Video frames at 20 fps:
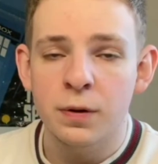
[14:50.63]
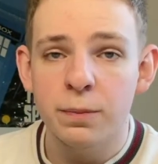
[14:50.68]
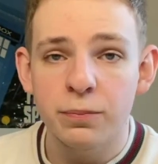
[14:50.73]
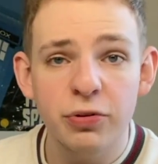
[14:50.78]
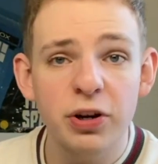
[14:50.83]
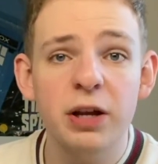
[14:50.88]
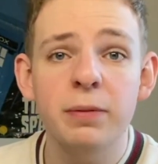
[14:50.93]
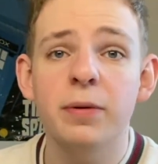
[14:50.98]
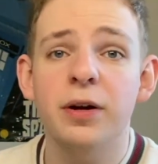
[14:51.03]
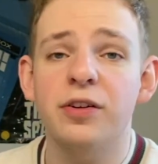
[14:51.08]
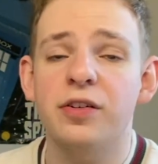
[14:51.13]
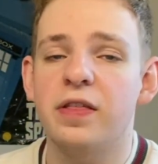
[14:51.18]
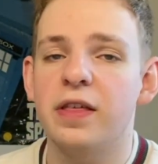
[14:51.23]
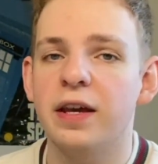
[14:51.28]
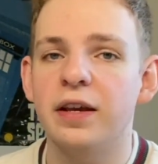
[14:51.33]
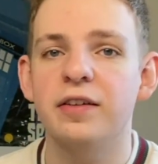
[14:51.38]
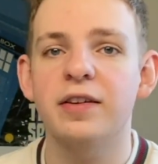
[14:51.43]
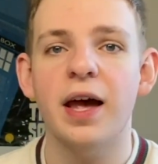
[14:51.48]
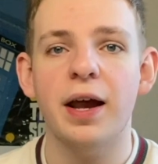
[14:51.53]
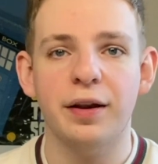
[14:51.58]
Pretty much the
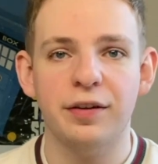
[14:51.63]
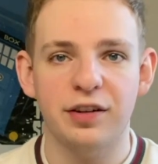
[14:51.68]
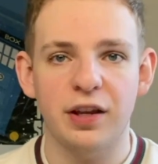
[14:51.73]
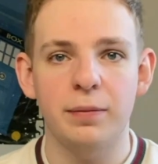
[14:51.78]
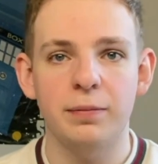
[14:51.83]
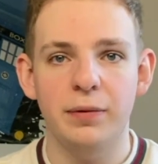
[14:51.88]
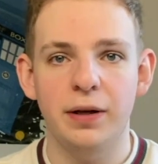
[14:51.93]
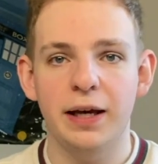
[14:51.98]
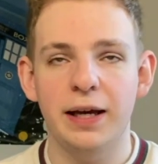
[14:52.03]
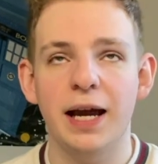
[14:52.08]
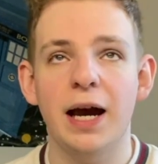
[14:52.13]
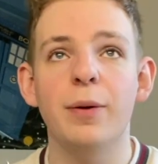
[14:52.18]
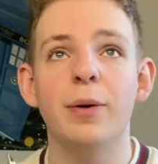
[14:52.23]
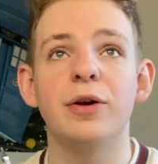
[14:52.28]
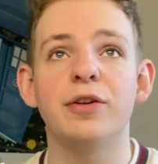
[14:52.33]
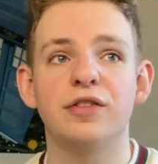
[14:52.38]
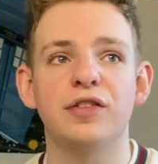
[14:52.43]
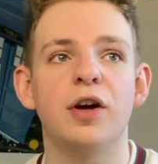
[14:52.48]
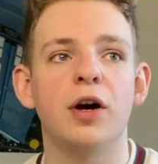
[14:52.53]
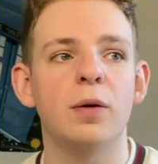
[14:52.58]
exact same layout
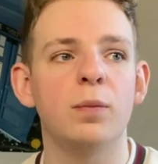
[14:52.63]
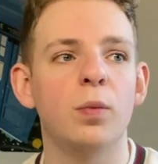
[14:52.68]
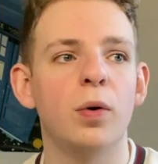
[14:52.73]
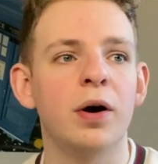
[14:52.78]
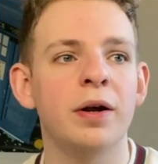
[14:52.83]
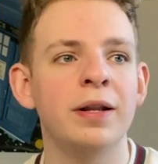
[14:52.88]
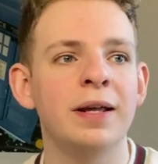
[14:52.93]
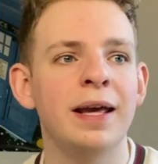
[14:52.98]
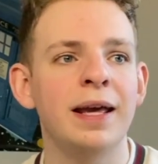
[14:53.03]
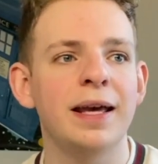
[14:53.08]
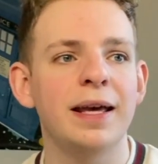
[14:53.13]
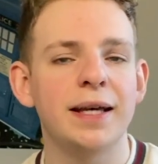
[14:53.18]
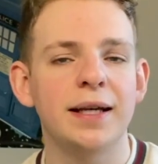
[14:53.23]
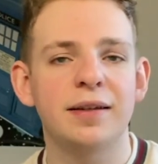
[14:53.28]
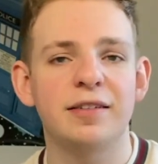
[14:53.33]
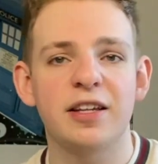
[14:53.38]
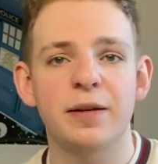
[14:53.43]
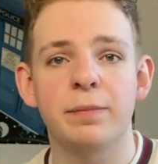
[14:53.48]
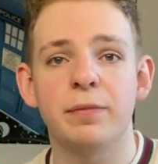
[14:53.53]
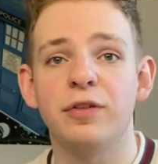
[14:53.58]
as term 1,
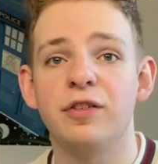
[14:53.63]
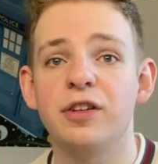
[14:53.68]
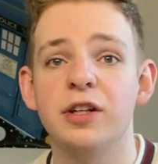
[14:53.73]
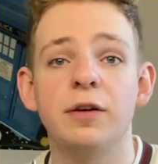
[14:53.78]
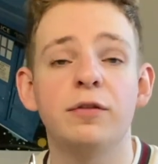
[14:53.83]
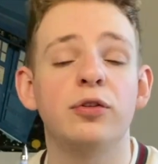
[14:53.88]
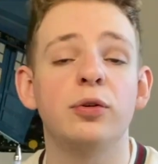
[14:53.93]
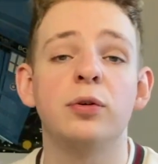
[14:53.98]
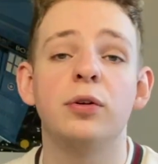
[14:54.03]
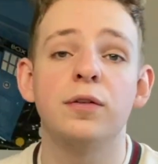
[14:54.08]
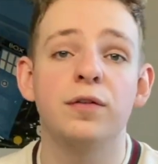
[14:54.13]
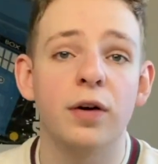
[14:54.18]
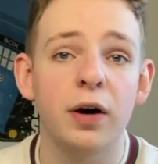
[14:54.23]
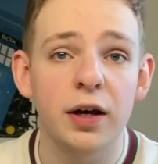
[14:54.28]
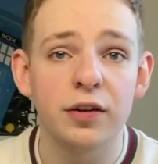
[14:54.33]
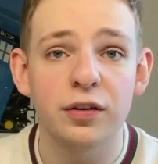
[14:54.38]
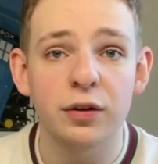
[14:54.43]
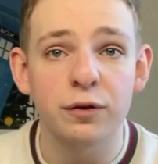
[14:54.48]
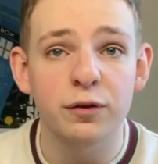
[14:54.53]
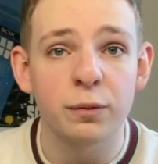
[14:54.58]
except instead of doing
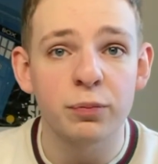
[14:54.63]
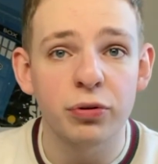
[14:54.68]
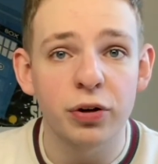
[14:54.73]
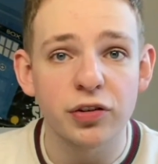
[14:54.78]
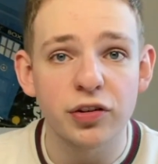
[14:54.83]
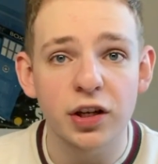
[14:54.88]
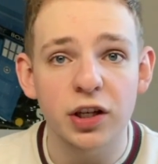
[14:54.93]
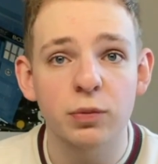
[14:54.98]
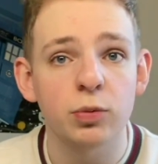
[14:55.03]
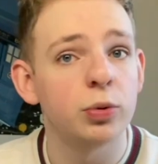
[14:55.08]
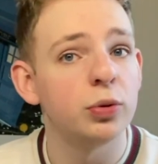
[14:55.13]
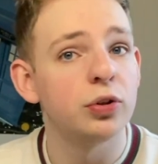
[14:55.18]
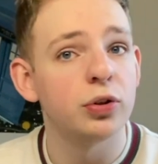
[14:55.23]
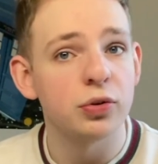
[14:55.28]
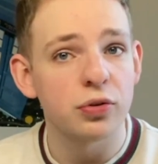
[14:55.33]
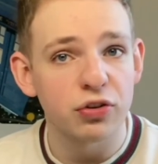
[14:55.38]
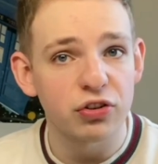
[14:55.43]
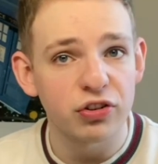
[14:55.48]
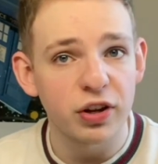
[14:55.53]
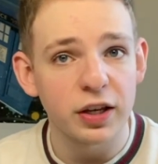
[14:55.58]
devising for project, we were doing
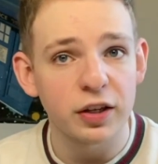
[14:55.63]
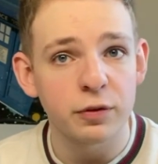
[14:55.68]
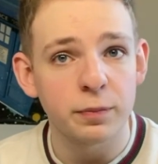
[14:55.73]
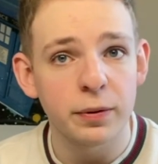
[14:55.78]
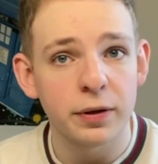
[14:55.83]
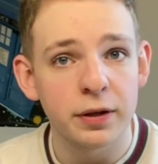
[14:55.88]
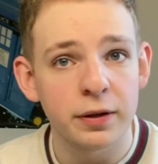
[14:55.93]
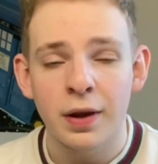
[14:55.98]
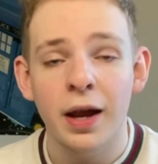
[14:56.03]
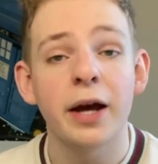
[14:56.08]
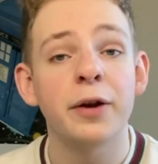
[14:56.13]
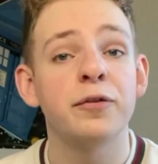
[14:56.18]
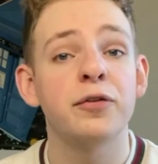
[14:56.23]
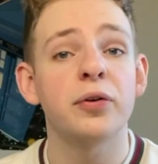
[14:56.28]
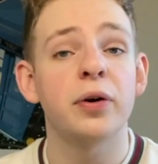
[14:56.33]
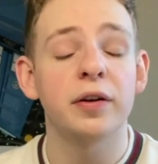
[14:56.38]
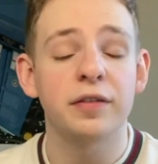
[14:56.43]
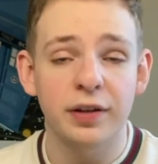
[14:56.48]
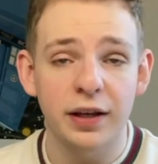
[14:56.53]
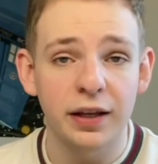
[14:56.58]
Shakespeare, and for
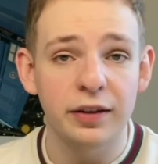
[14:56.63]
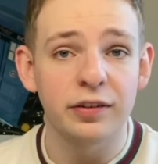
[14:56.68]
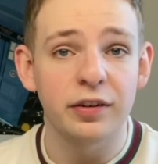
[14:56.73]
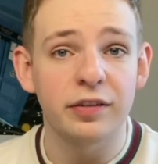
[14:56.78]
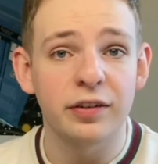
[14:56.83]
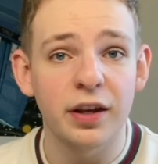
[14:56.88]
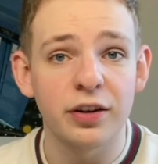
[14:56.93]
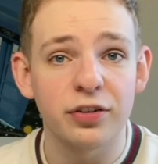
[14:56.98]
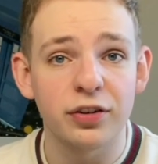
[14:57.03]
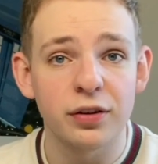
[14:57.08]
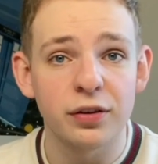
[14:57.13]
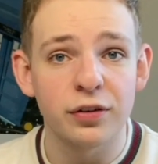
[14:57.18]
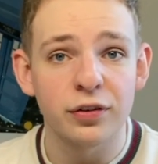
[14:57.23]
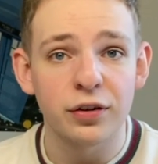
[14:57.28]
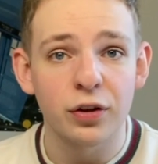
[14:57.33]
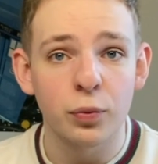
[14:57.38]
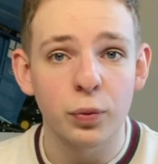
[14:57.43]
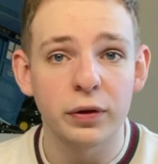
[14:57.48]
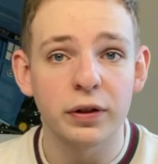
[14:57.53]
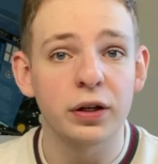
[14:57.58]
our taster sessions,
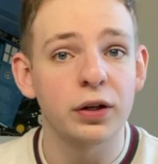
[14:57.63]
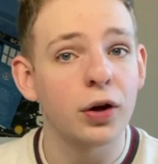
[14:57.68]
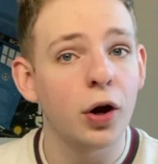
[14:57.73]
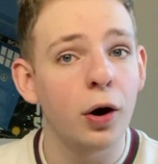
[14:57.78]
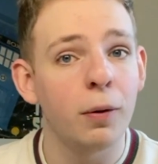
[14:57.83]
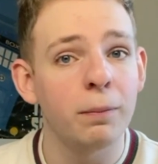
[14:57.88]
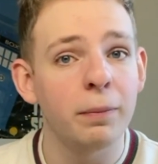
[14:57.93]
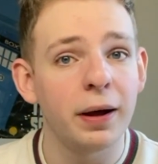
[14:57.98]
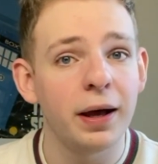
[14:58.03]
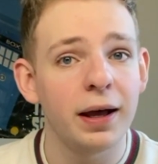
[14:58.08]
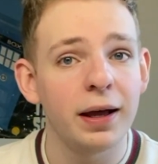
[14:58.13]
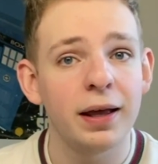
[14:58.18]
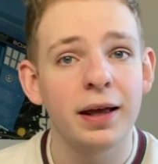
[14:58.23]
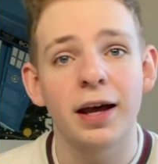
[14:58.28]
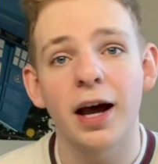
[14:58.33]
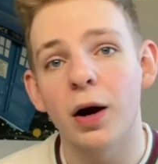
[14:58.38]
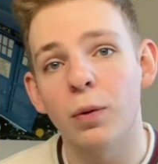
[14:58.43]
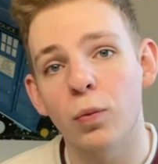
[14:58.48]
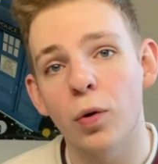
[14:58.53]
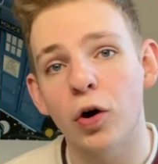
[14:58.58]
we did combat
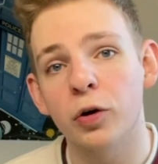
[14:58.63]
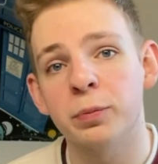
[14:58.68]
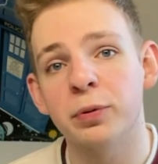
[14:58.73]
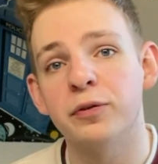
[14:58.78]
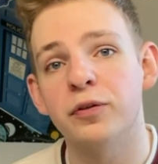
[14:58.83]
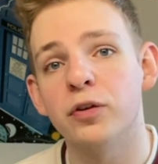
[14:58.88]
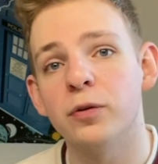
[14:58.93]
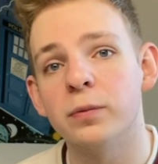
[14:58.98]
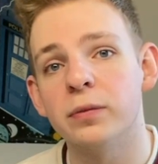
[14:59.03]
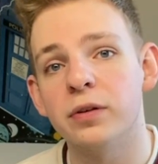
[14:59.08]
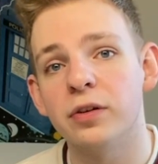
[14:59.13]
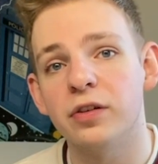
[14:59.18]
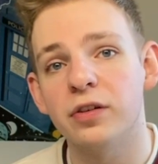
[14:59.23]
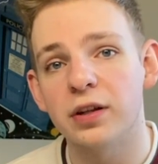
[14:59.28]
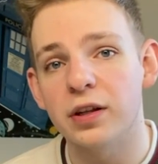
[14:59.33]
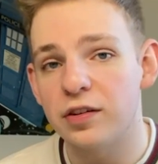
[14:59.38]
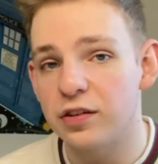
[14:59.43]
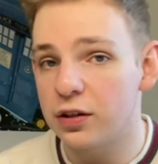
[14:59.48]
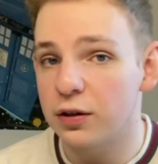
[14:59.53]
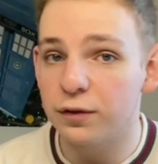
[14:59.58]
and world performance
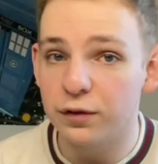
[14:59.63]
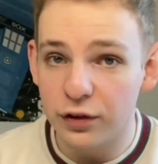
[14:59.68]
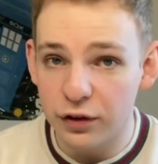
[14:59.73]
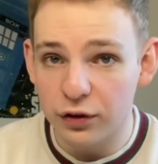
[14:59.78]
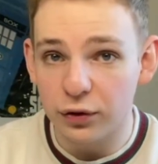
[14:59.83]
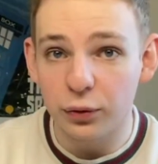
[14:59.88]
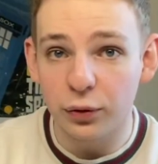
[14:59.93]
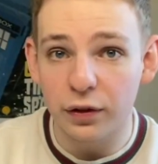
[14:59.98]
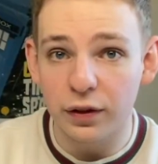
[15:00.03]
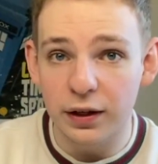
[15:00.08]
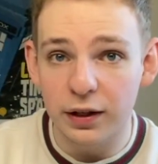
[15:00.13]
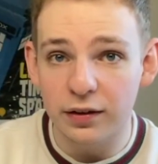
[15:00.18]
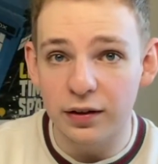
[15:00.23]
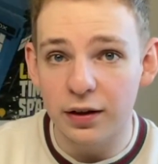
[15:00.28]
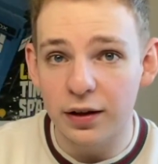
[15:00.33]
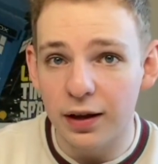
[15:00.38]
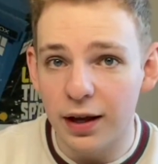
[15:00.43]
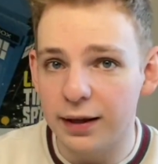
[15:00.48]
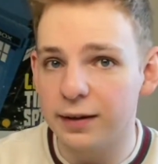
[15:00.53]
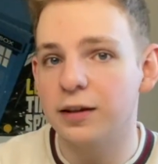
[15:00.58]
instead of physical
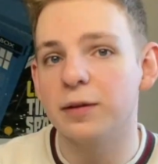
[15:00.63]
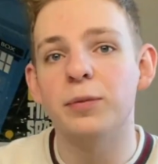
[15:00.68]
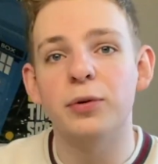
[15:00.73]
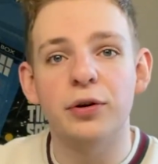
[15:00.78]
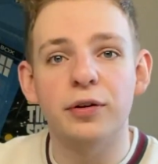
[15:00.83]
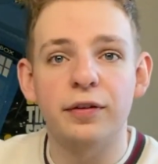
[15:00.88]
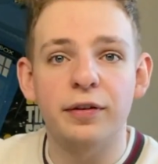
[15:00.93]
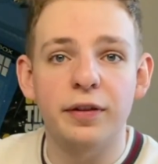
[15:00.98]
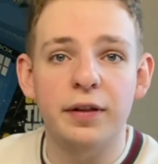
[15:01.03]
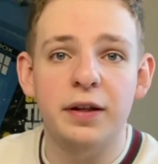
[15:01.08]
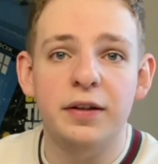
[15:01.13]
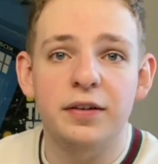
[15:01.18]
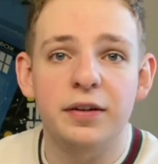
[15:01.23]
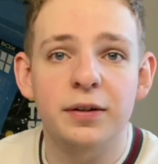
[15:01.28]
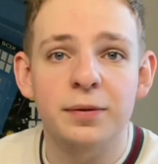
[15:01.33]
theatre and community theatre.